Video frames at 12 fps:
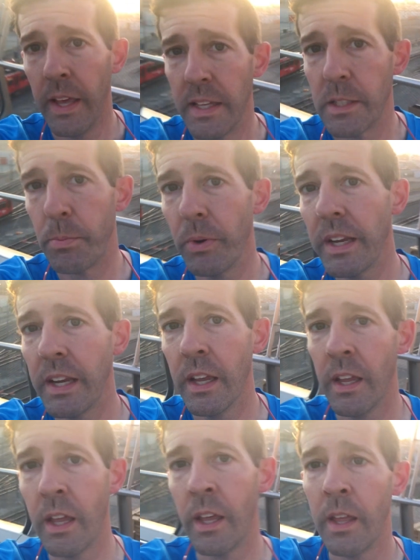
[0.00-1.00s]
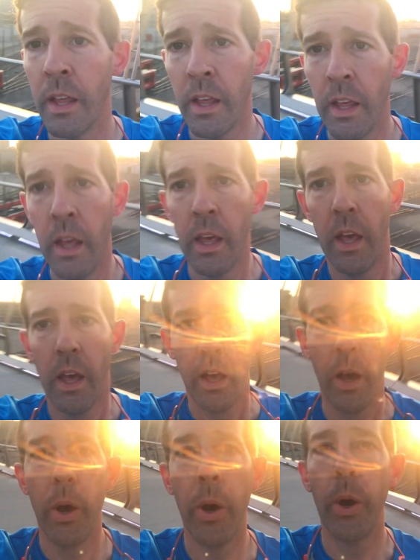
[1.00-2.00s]
It's pretty...
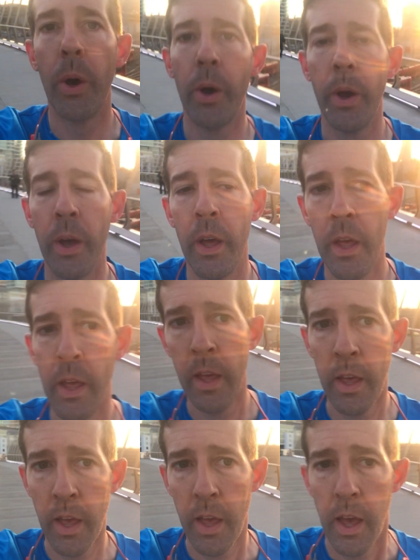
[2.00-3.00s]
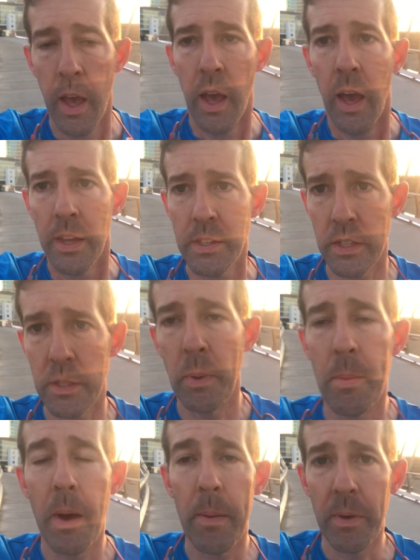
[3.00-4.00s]
I talked to
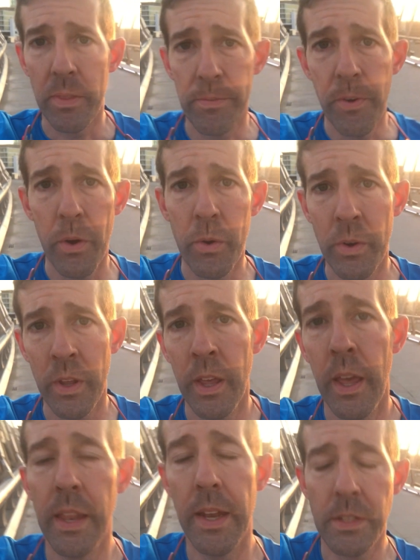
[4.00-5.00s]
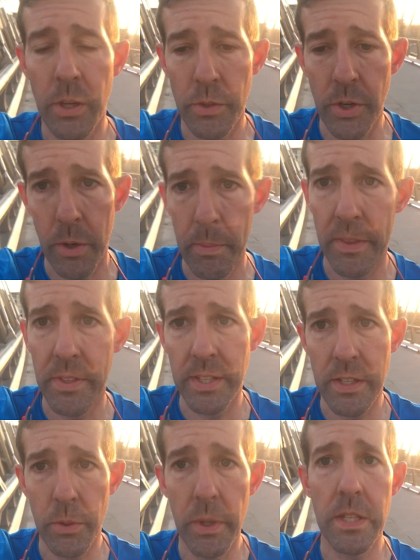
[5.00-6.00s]
my mom on the phone, and I told her about the
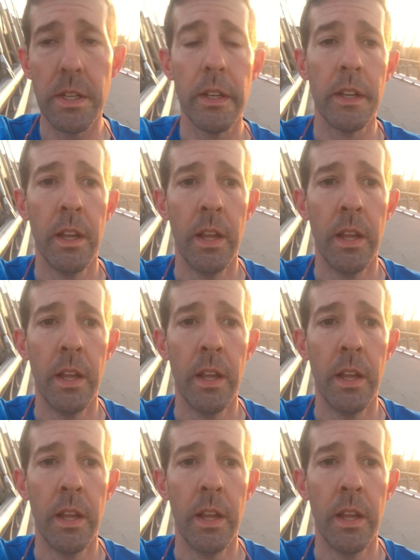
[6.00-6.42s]
situation.